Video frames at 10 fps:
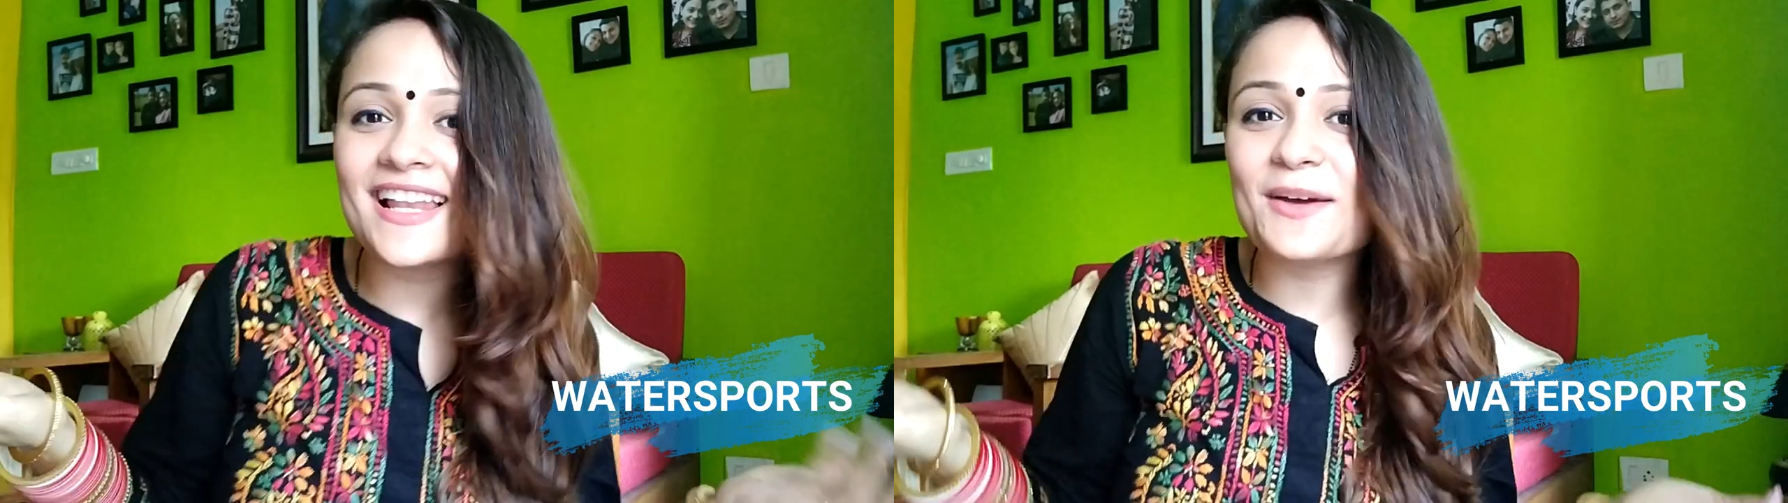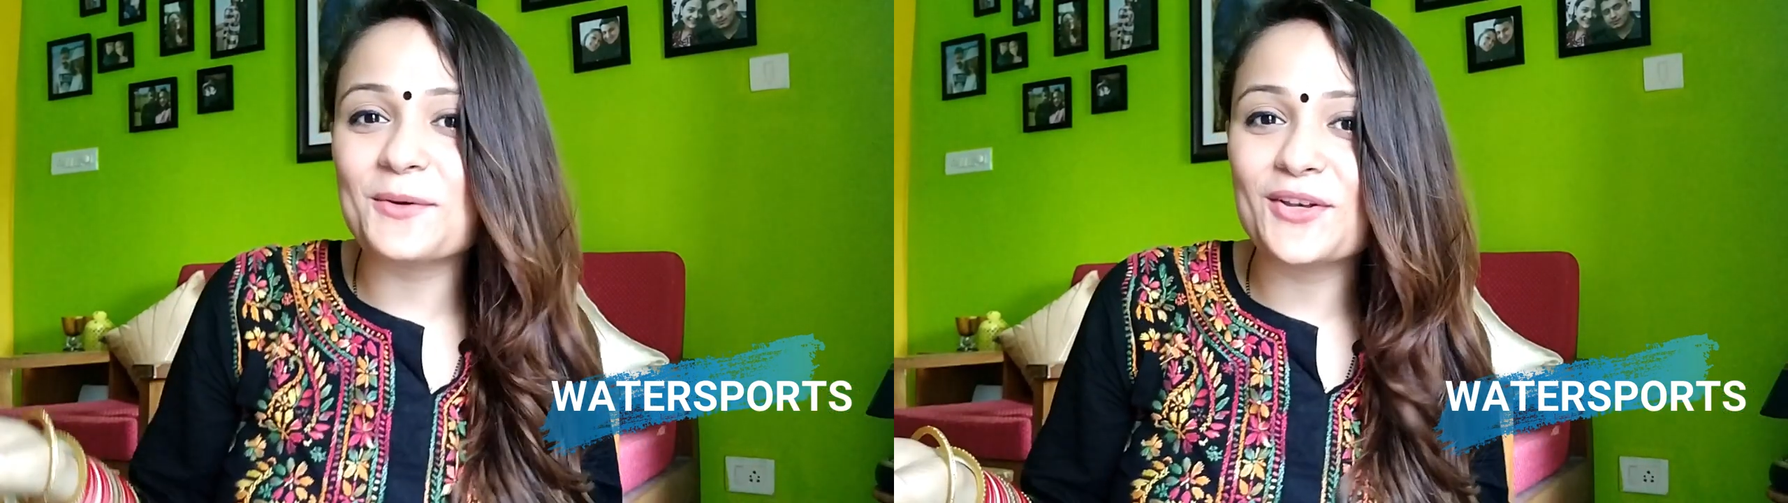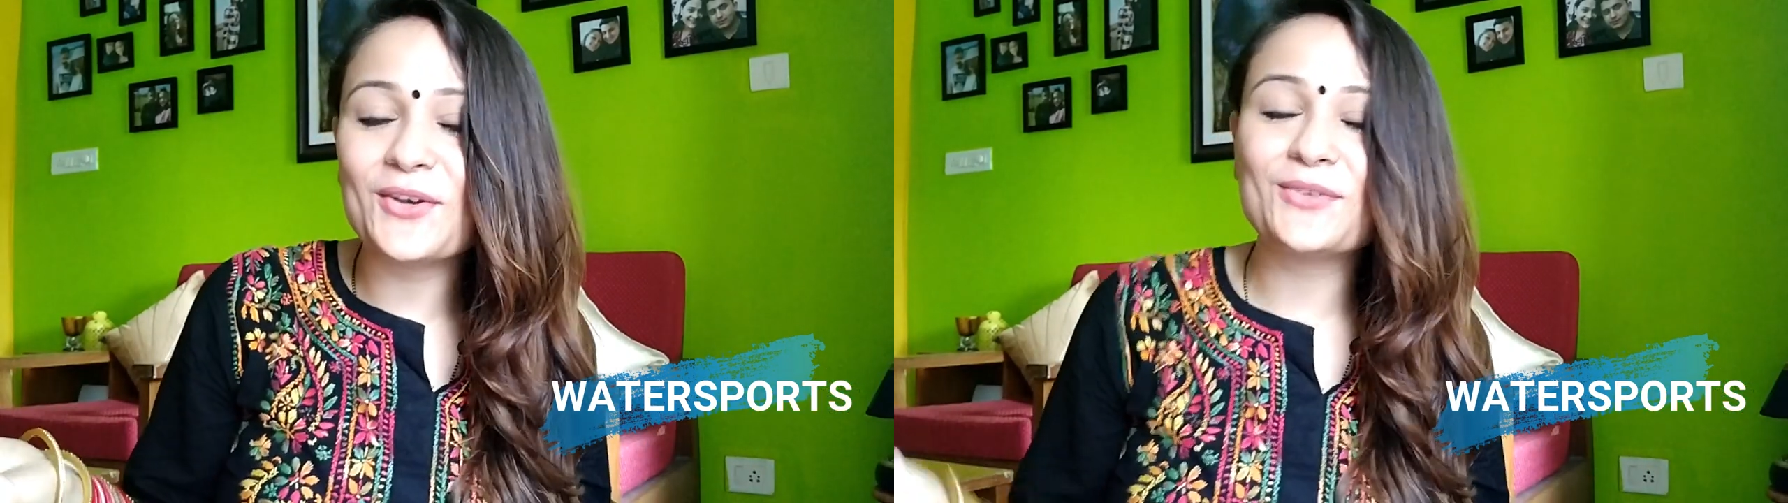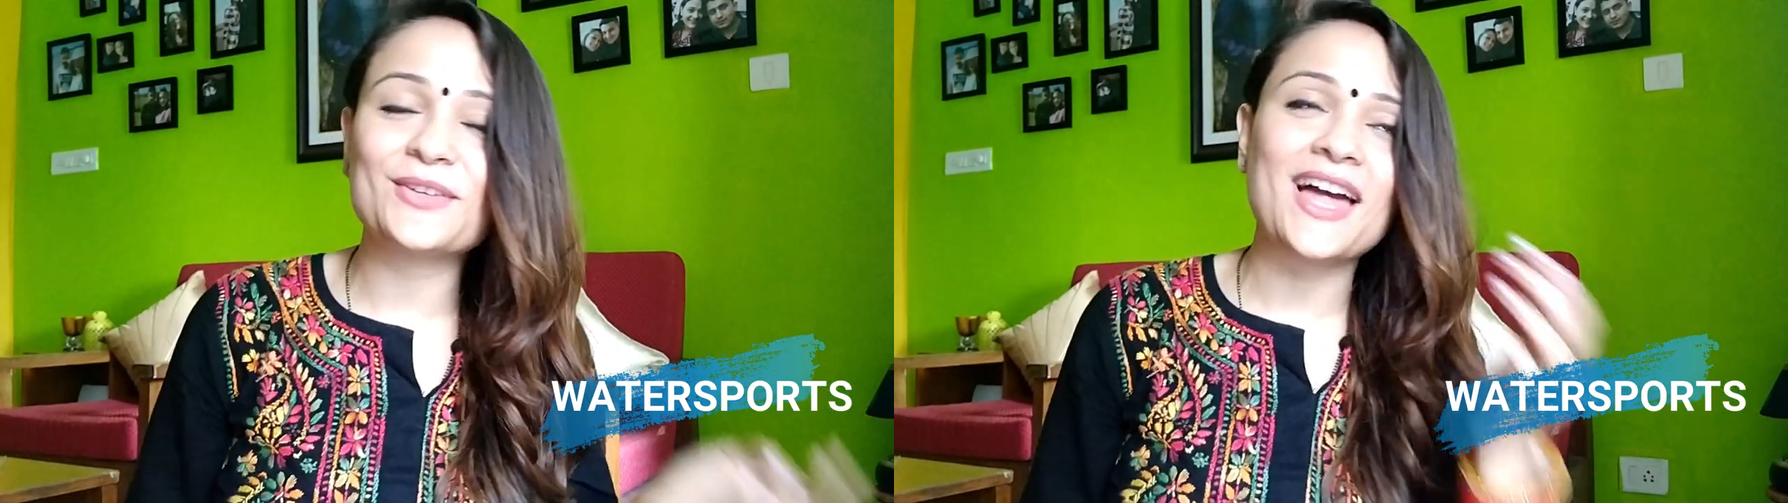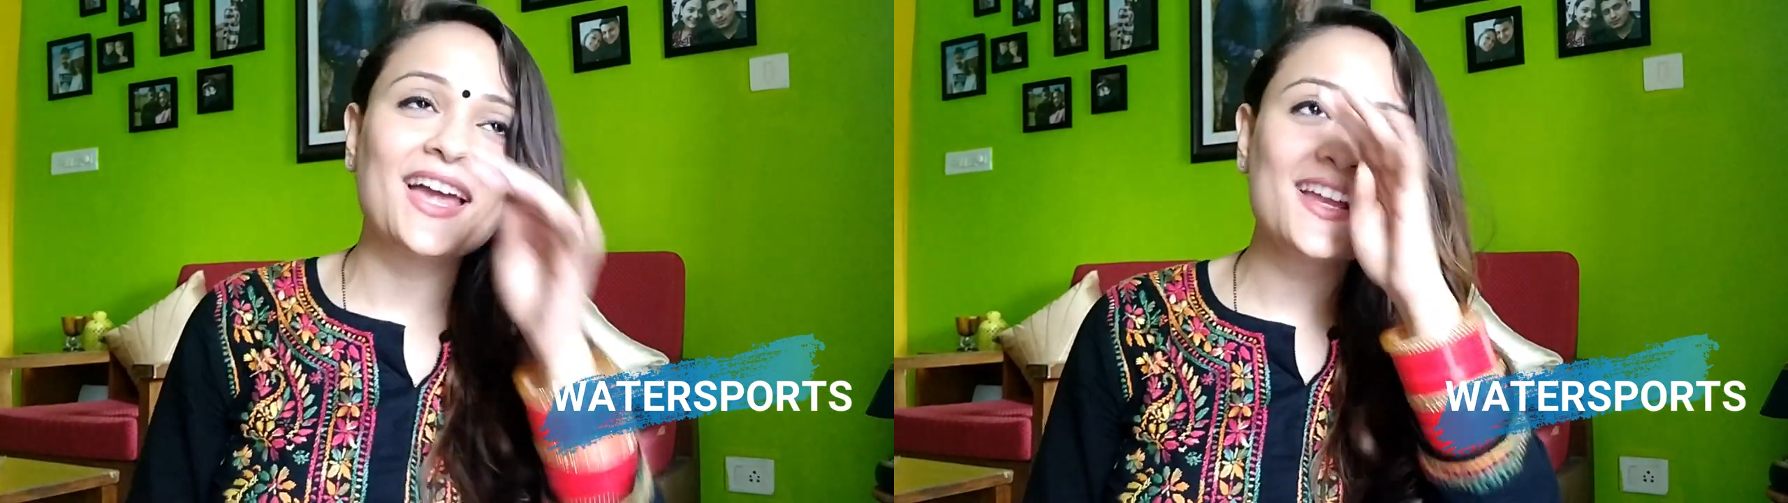I wanted to
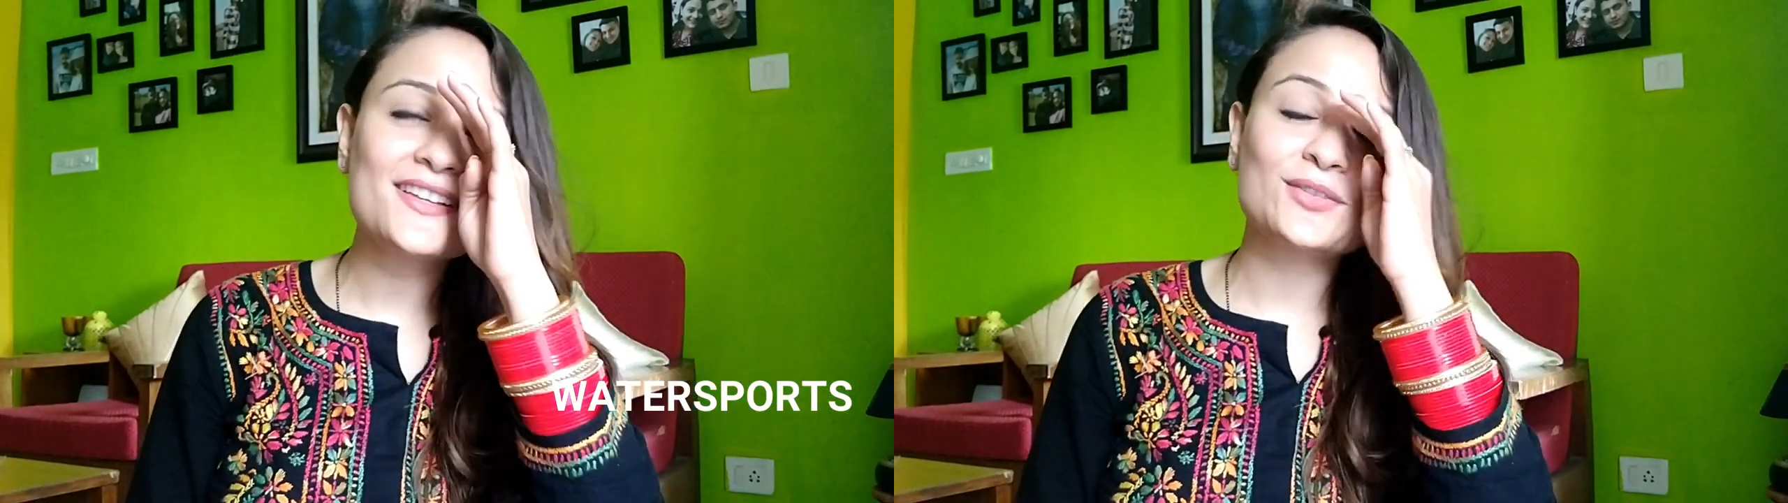try.